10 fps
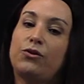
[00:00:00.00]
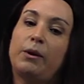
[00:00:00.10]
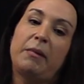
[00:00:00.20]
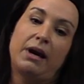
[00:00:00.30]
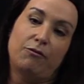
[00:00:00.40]

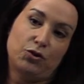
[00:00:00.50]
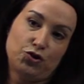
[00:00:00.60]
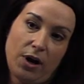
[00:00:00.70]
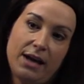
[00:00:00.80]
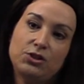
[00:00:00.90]
may have
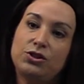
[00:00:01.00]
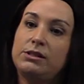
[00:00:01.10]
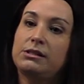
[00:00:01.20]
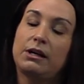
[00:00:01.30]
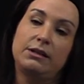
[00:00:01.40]

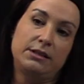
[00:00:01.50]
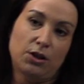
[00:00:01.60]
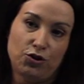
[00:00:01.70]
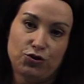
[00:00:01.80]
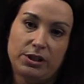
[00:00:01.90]
attractions, need to
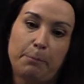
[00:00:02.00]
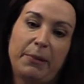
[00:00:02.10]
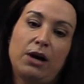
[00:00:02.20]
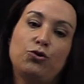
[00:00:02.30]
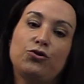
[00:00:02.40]
understand
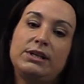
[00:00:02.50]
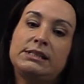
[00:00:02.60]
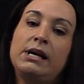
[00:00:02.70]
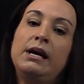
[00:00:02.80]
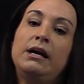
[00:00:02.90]
boundaries,
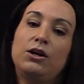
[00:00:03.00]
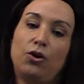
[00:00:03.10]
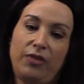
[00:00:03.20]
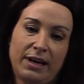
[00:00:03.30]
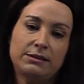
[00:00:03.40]

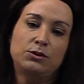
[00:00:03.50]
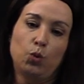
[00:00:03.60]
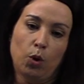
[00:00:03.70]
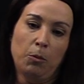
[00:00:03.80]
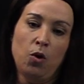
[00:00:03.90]
that's
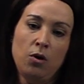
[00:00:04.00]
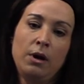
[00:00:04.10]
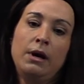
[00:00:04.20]
normal.